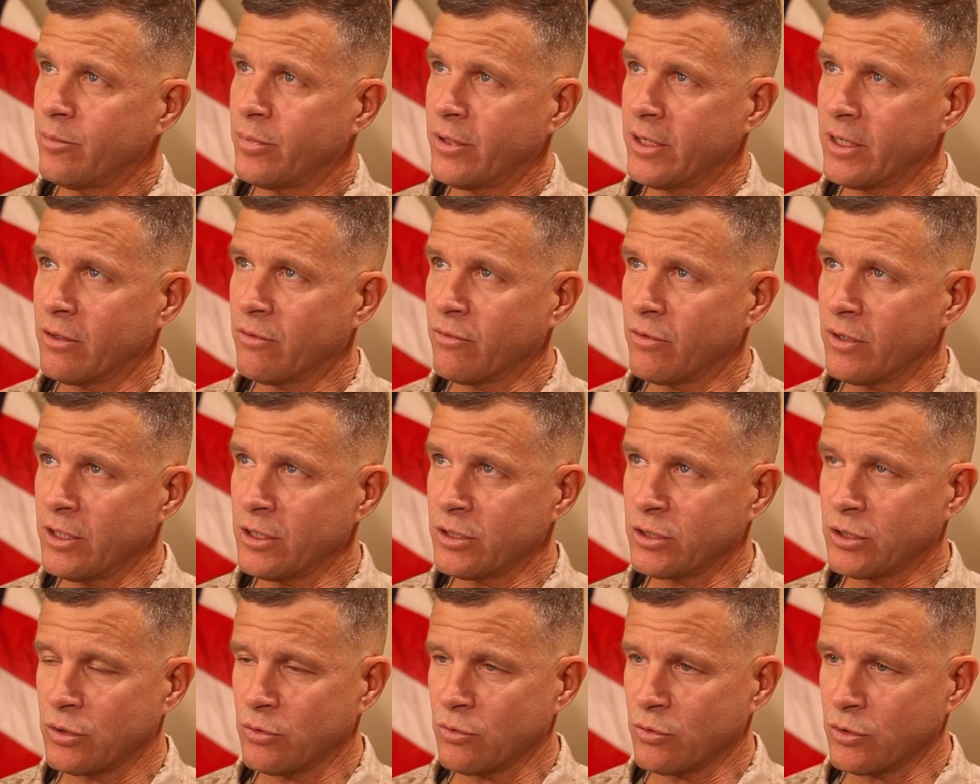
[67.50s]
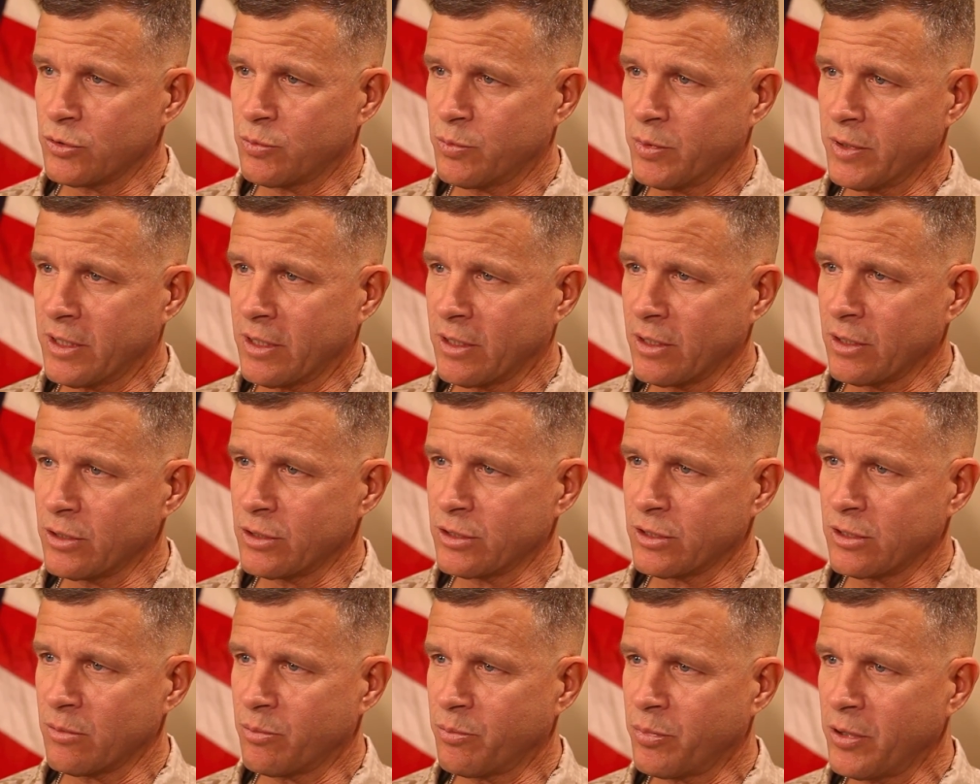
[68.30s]
big reason was
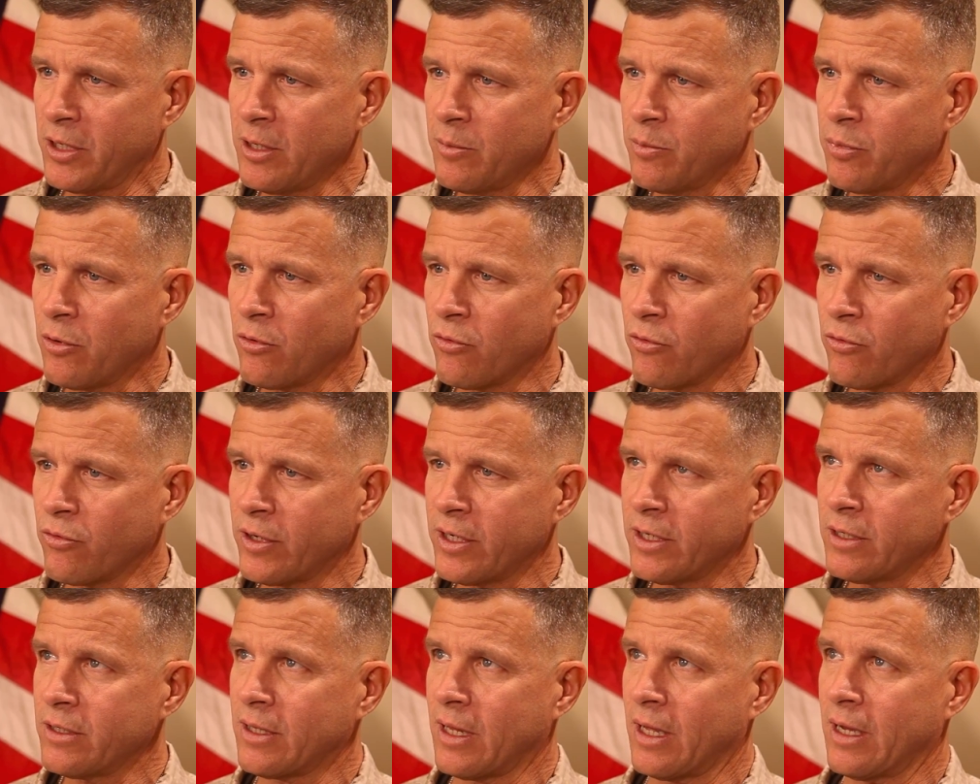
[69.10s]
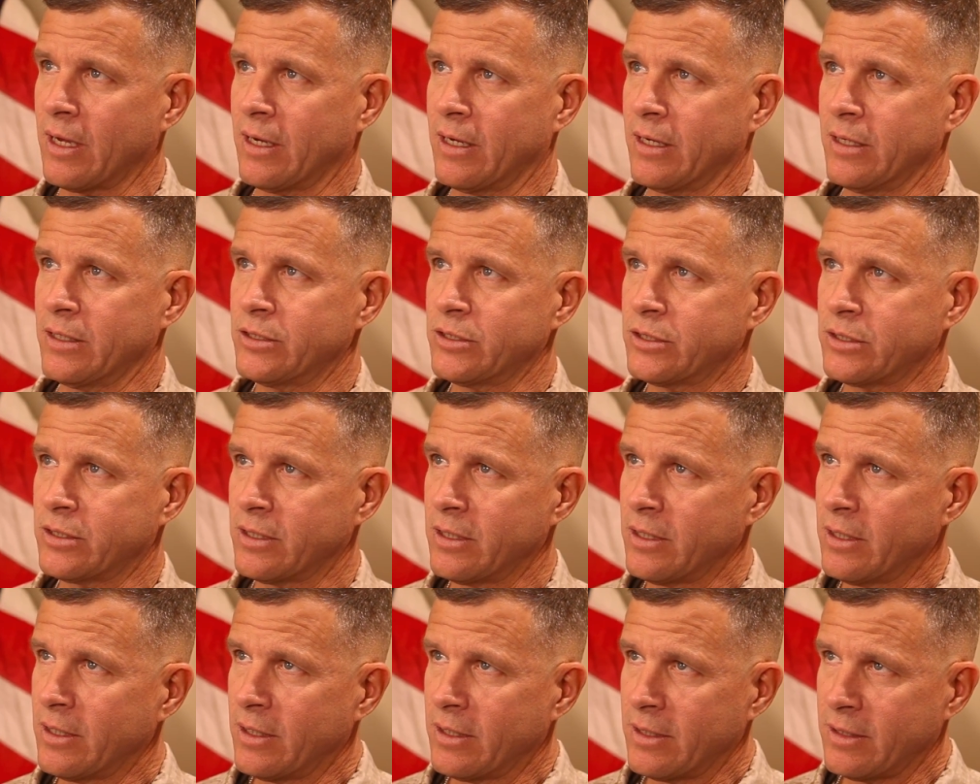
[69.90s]
because the people
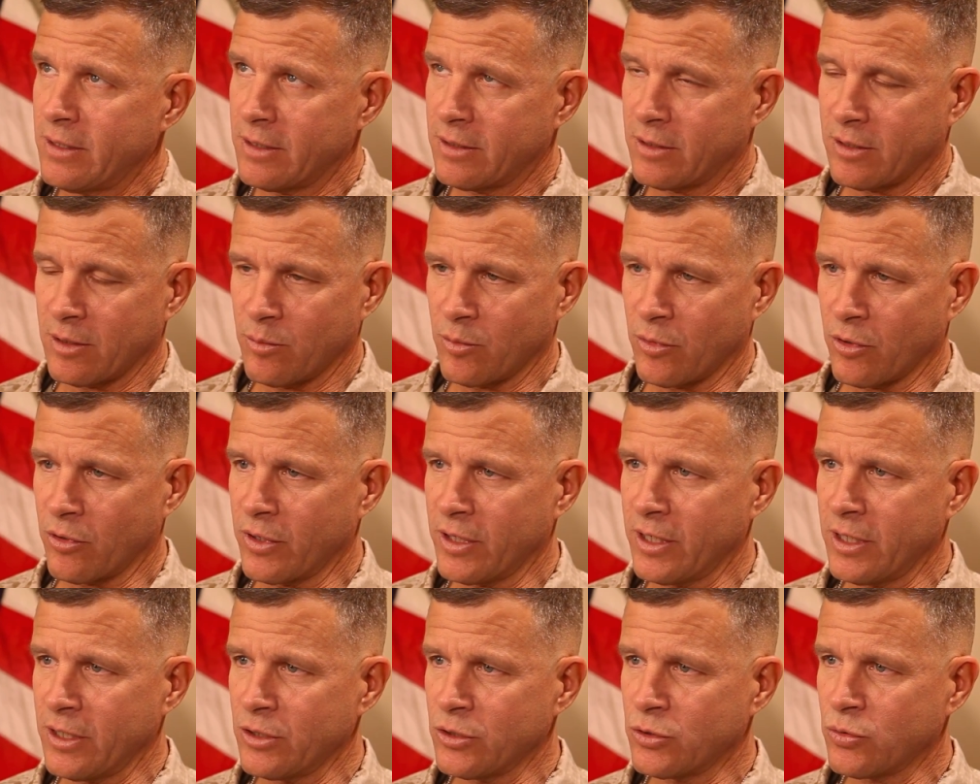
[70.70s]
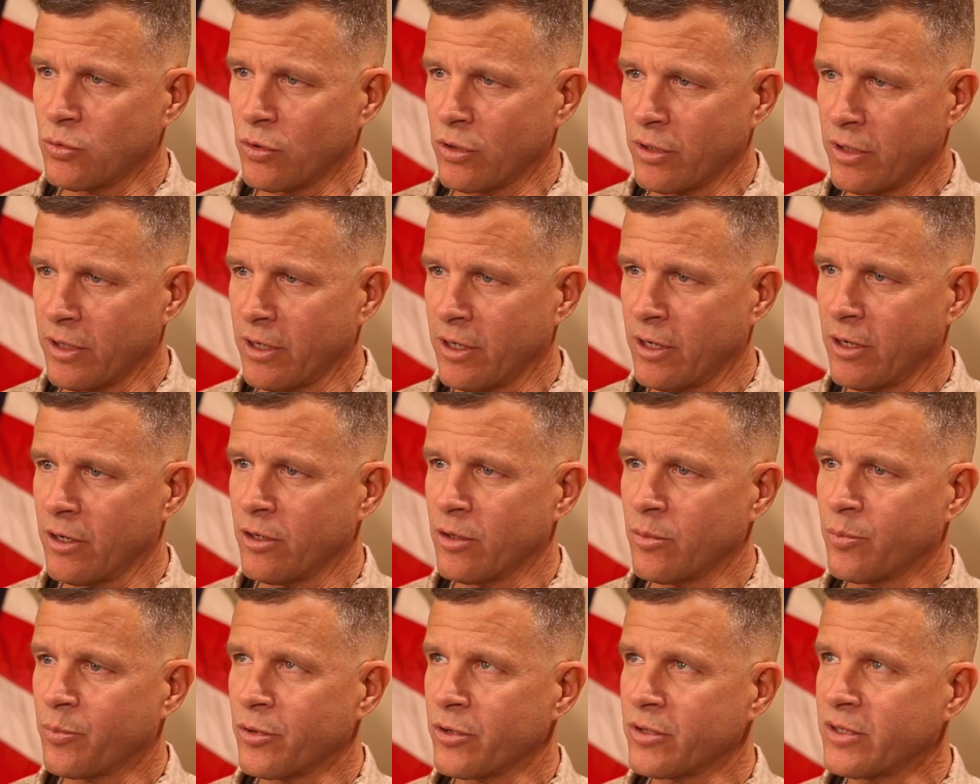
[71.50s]
realized that the Marines were
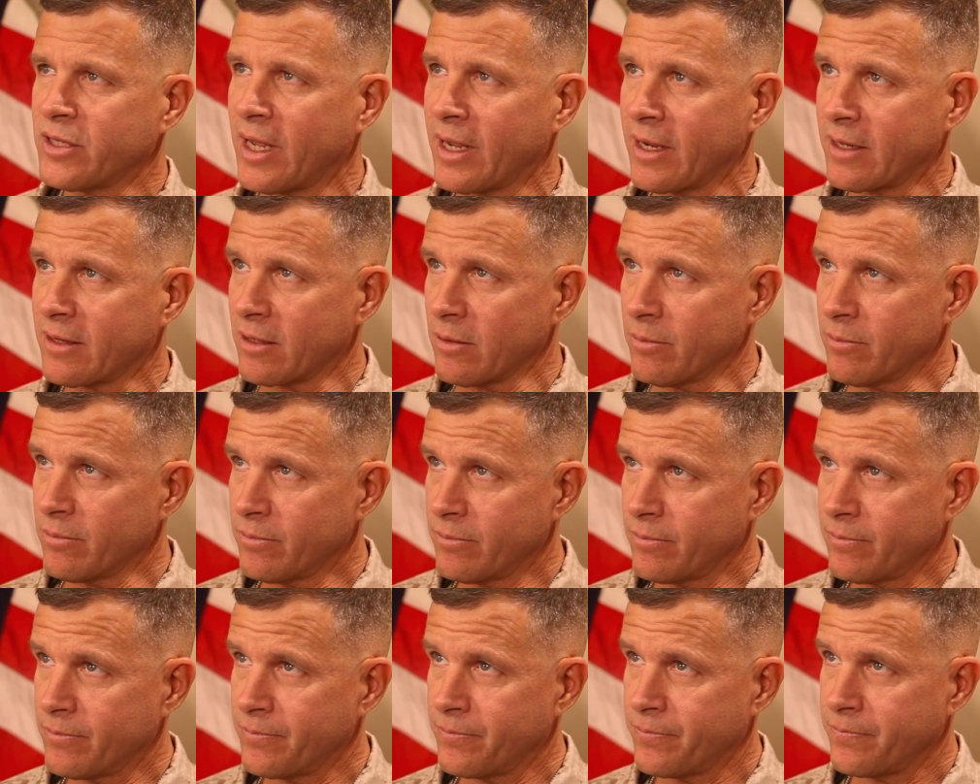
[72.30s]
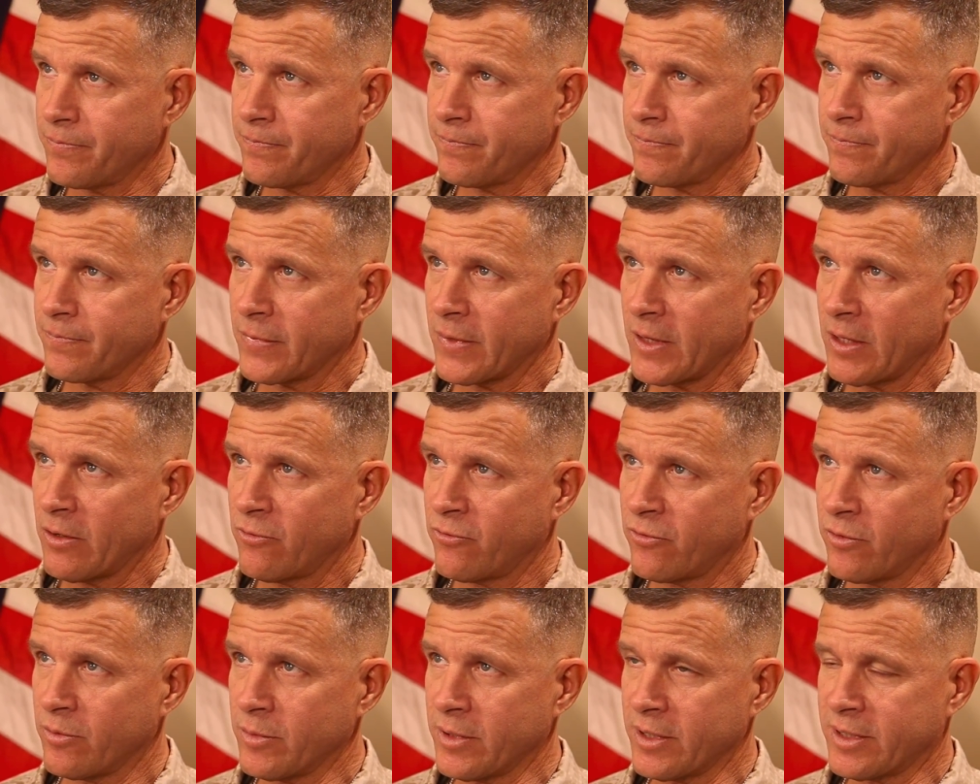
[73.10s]
there to protect them
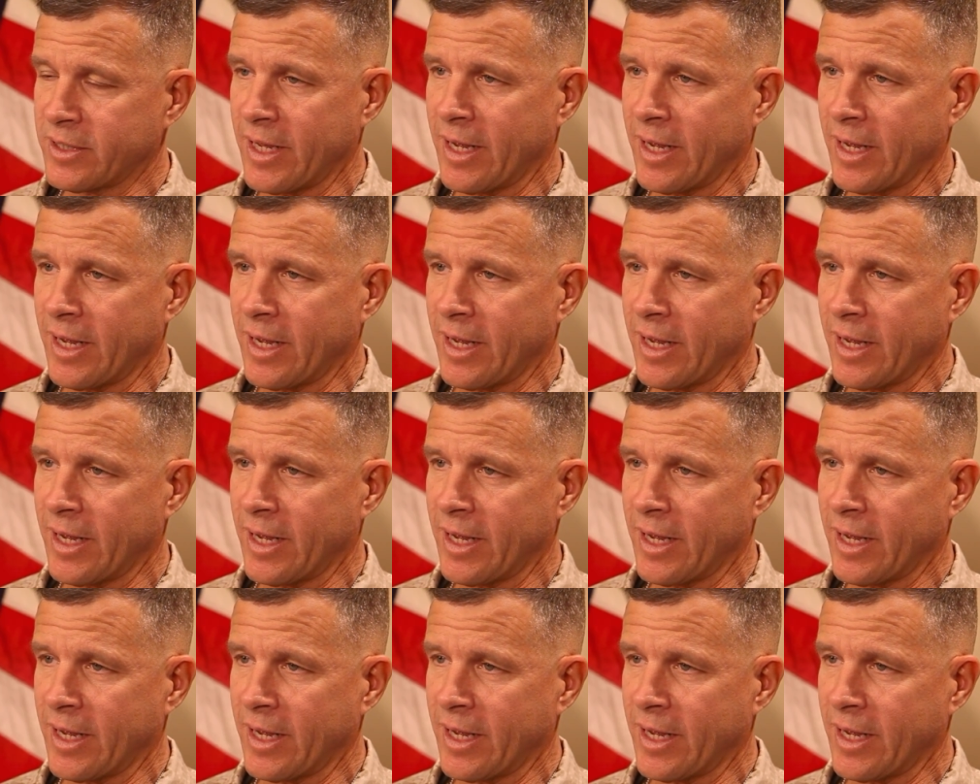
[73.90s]
from the